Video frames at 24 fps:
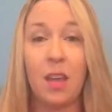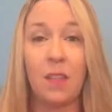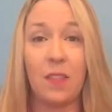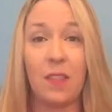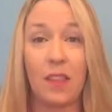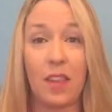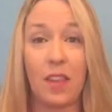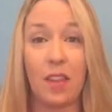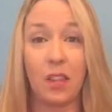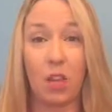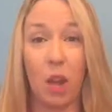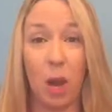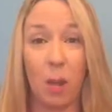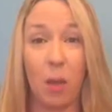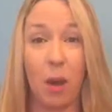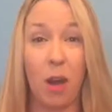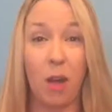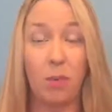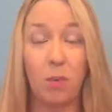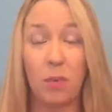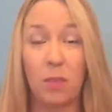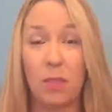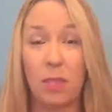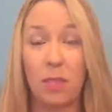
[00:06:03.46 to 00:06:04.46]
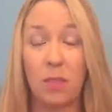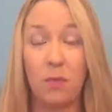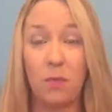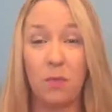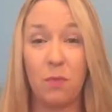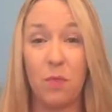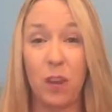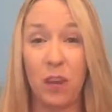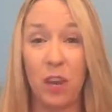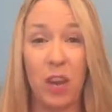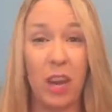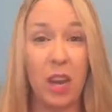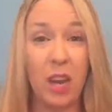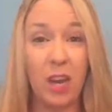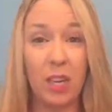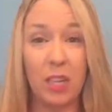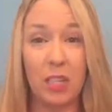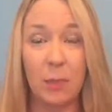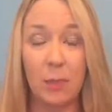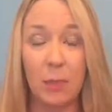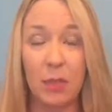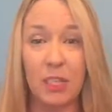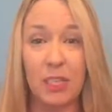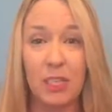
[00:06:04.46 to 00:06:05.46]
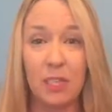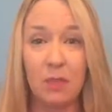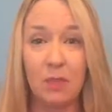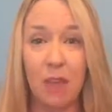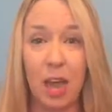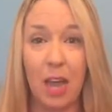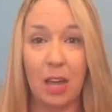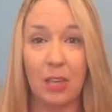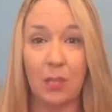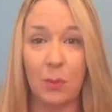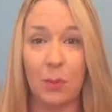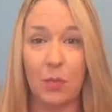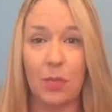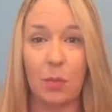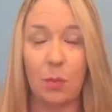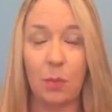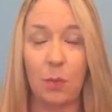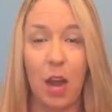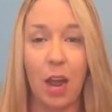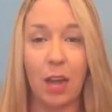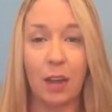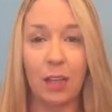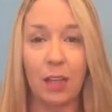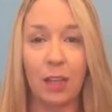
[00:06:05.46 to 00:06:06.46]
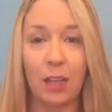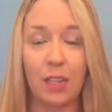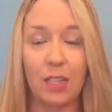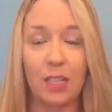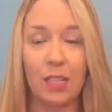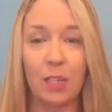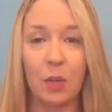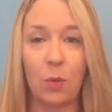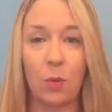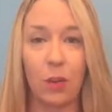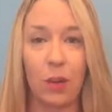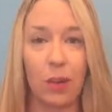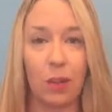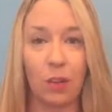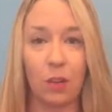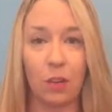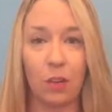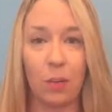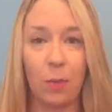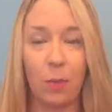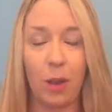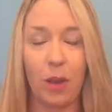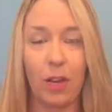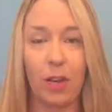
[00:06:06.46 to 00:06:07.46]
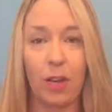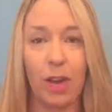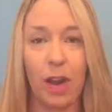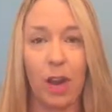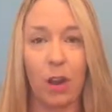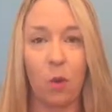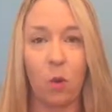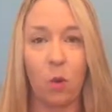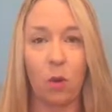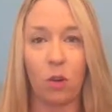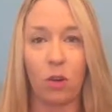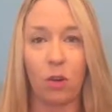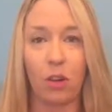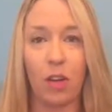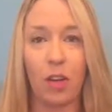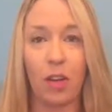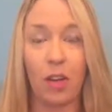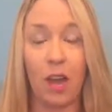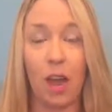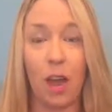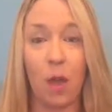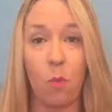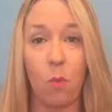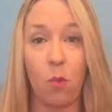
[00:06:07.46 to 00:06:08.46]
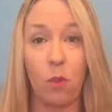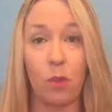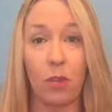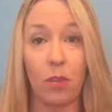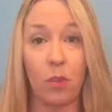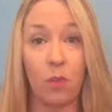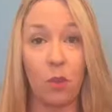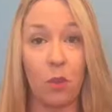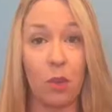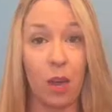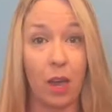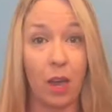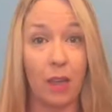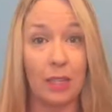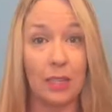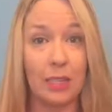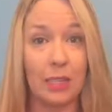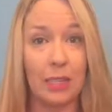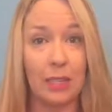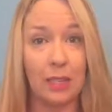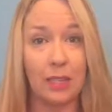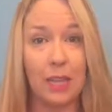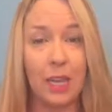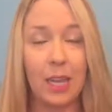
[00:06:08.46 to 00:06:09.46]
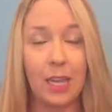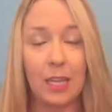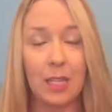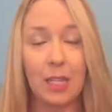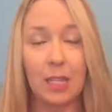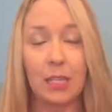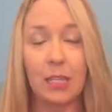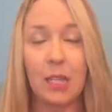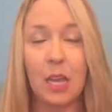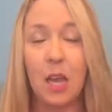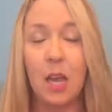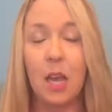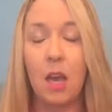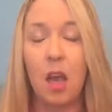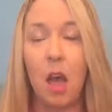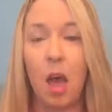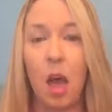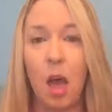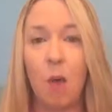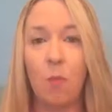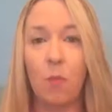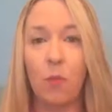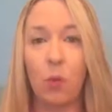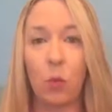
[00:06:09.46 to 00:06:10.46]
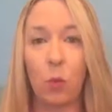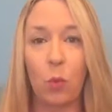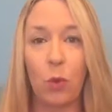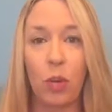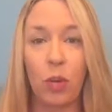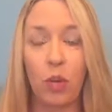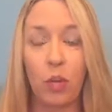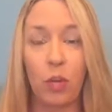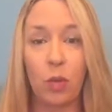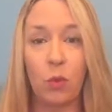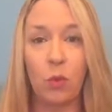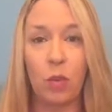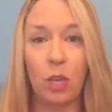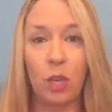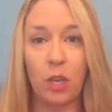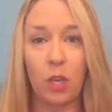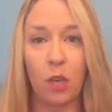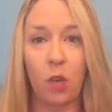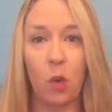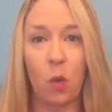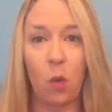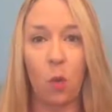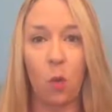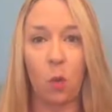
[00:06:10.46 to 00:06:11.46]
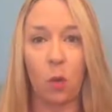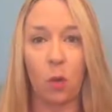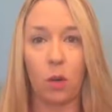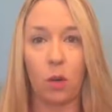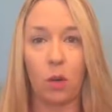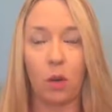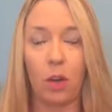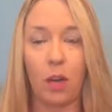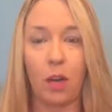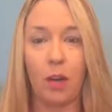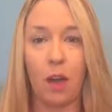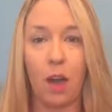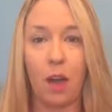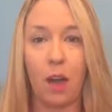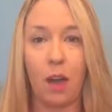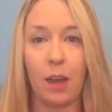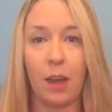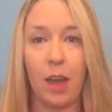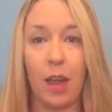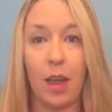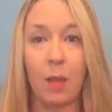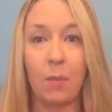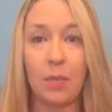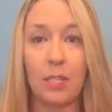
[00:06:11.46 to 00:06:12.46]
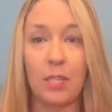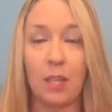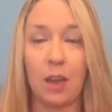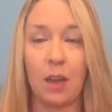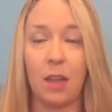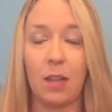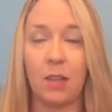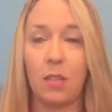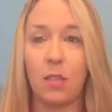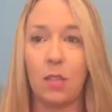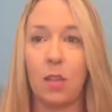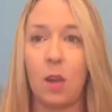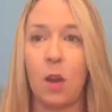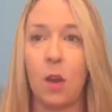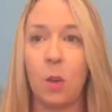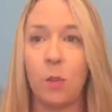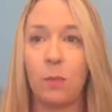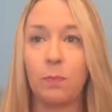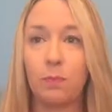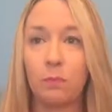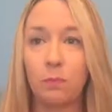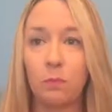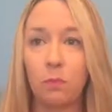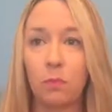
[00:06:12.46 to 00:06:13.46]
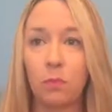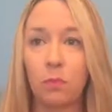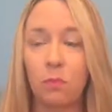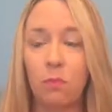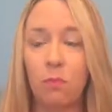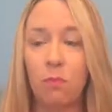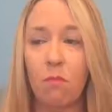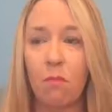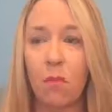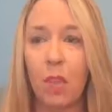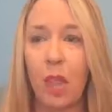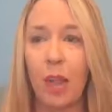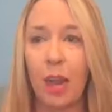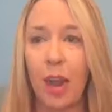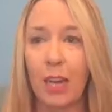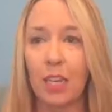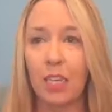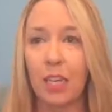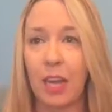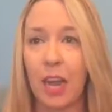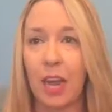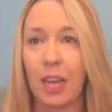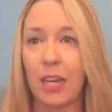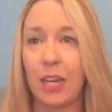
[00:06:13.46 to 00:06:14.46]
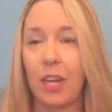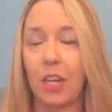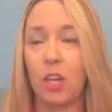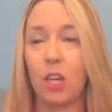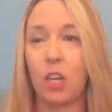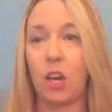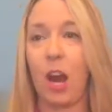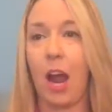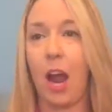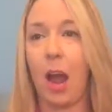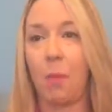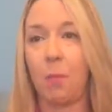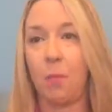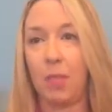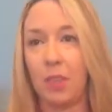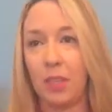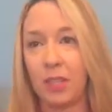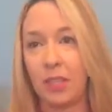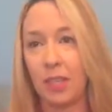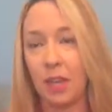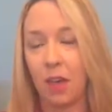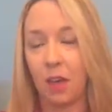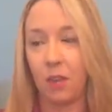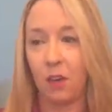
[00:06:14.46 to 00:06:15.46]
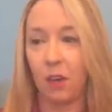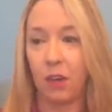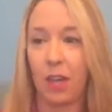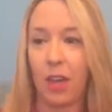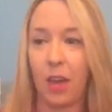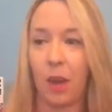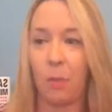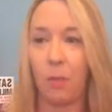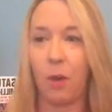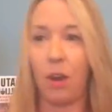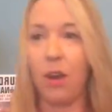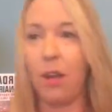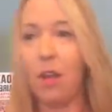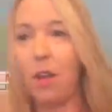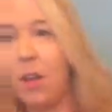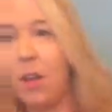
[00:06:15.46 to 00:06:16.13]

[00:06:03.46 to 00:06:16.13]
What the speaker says: the tripod was very inexpensive, as was the bracket. And so when I learned about it, I ordered it, and I will give you guys the links for where you can go order it on Amazon. So, and actually I can grab this other camera